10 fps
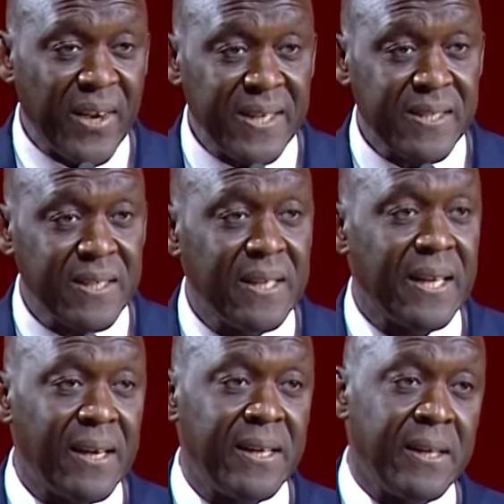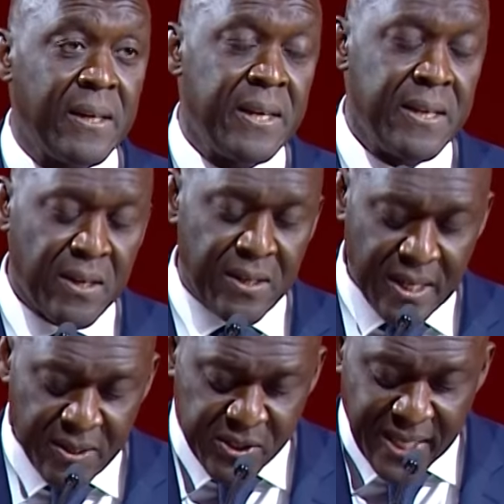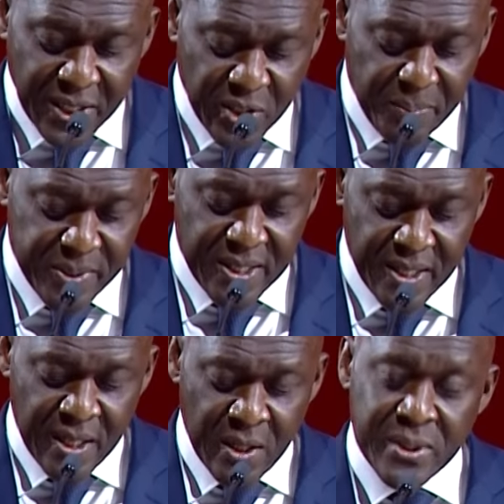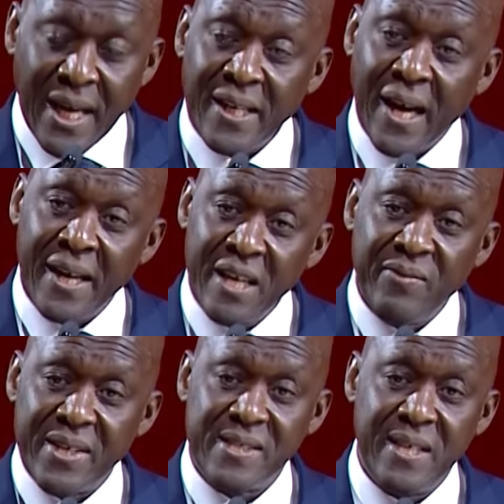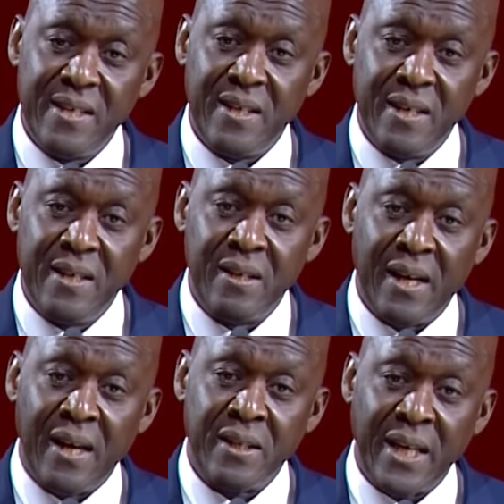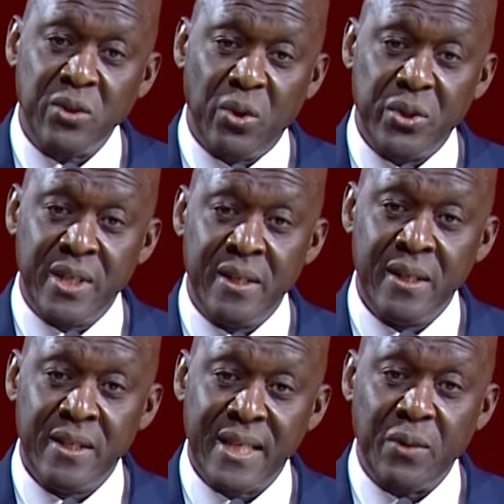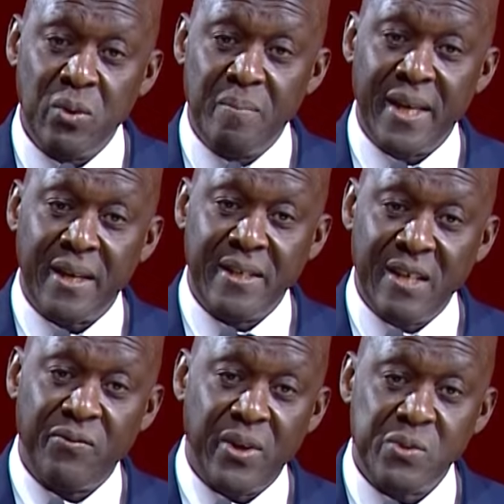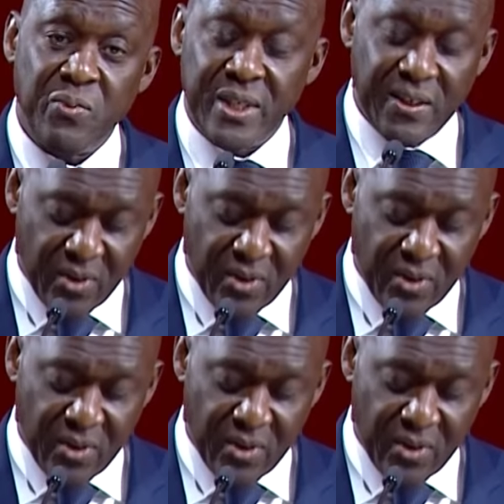invest in startups that are investing in technology that will make a difference for